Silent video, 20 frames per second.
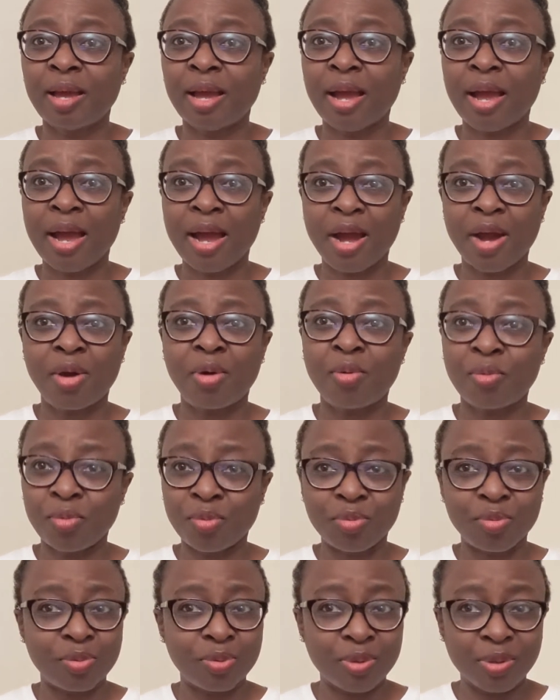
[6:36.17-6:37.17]
how
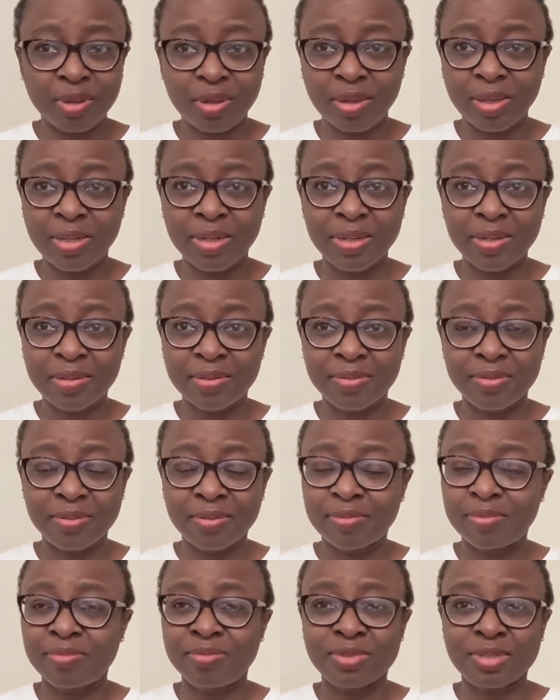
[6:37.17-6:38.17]

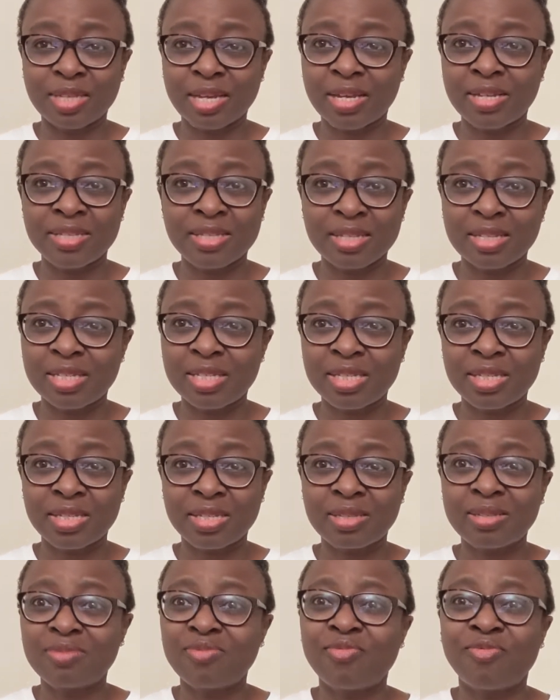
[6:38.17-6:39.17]

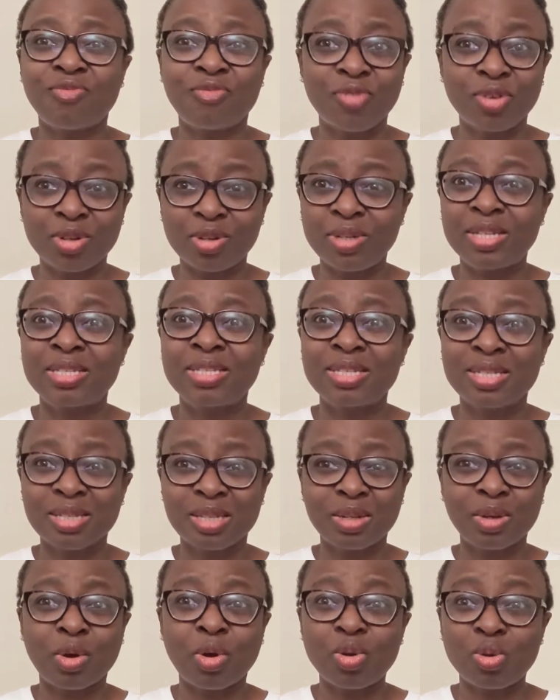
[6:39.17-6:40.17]
scientists feel
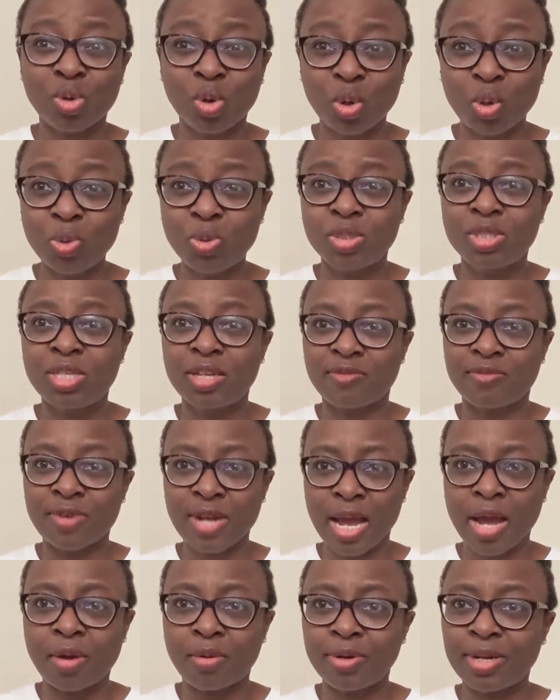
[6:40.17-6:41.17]
it's conclusive
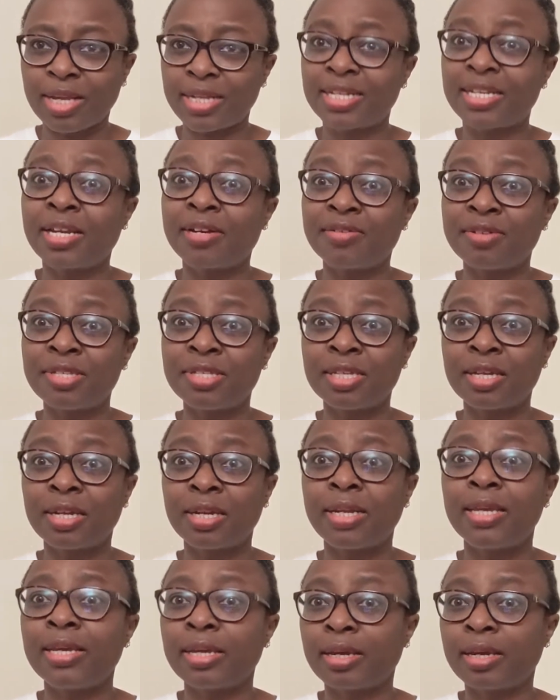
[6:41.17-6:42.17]
now that there is a
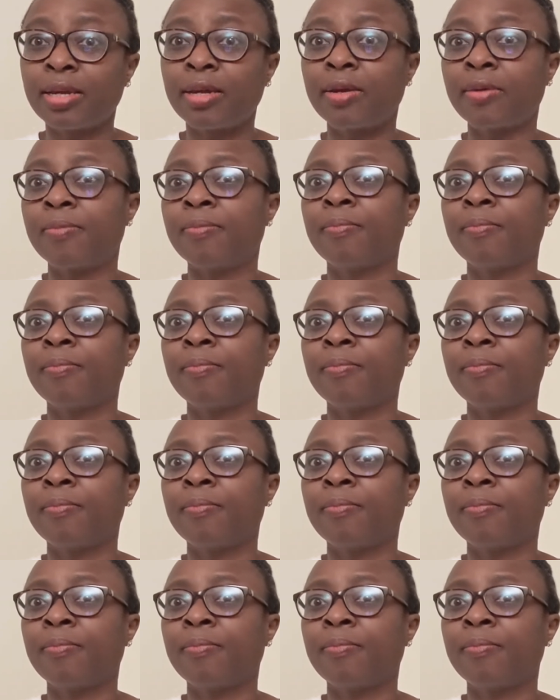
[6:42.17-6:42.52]
link